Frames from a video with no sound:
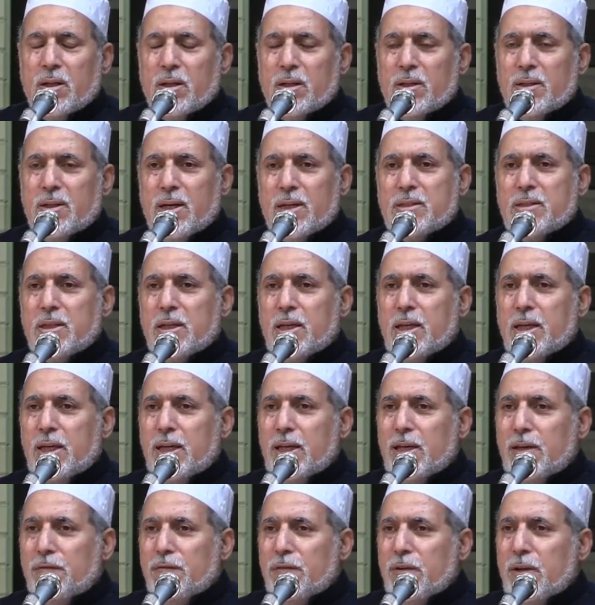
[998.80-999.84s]
that
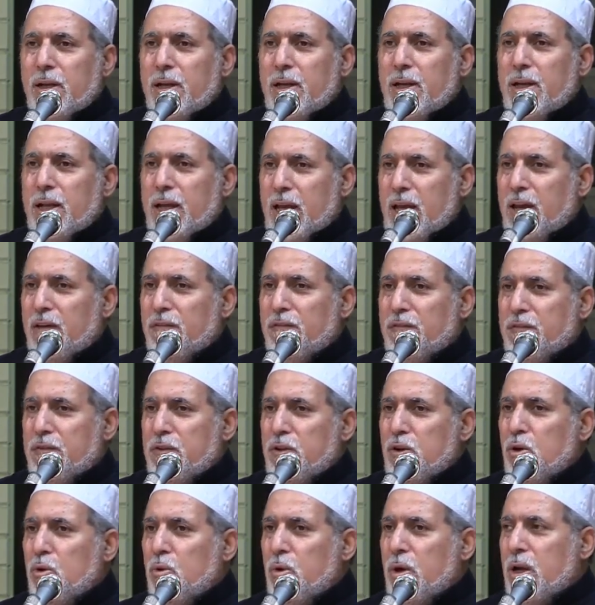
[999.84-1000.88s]
even if
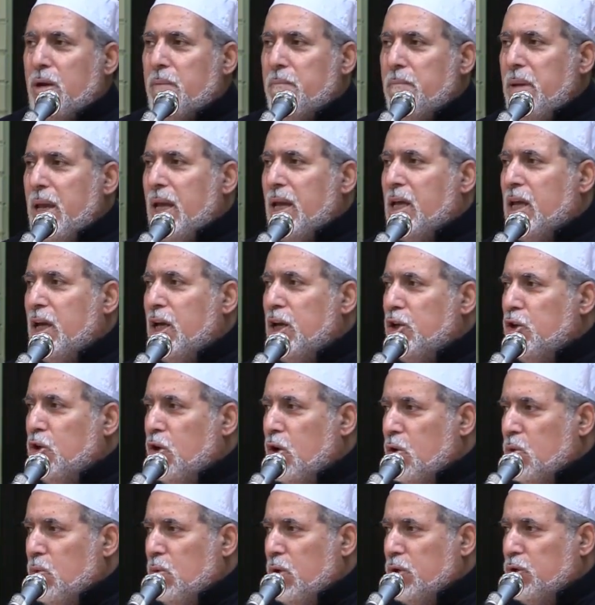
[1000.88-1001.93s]
you were making
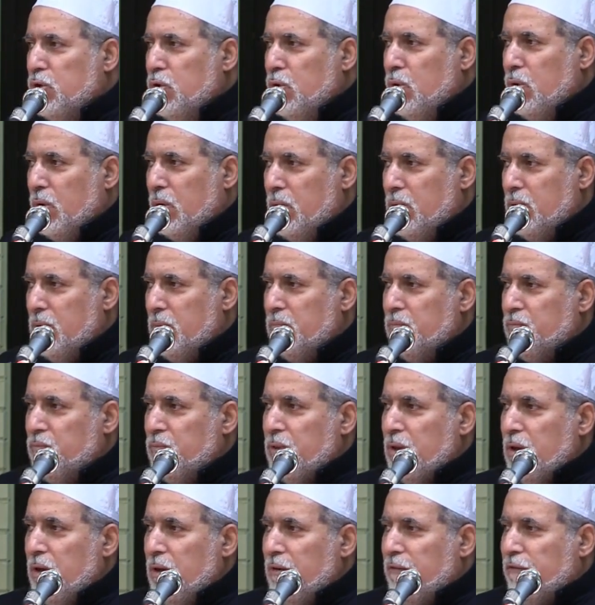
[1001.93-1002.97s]
your wudu
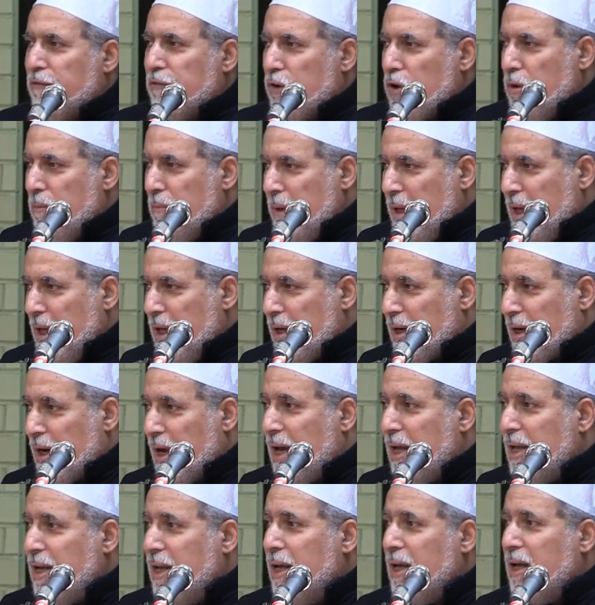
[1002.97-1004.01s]
from a
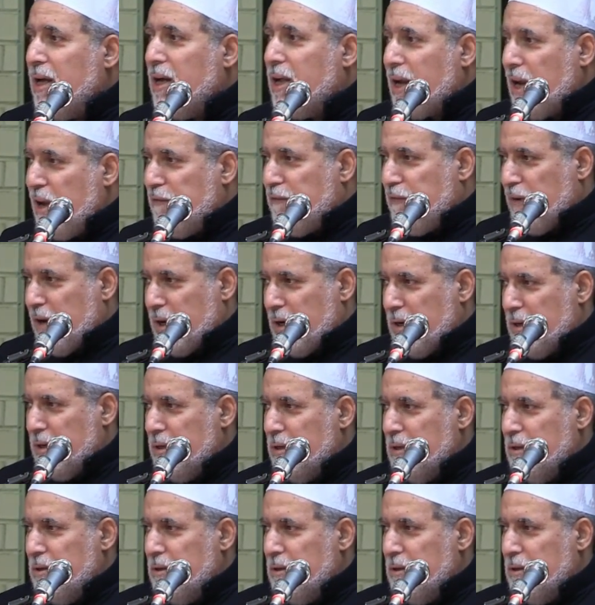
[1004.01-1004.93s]
running river,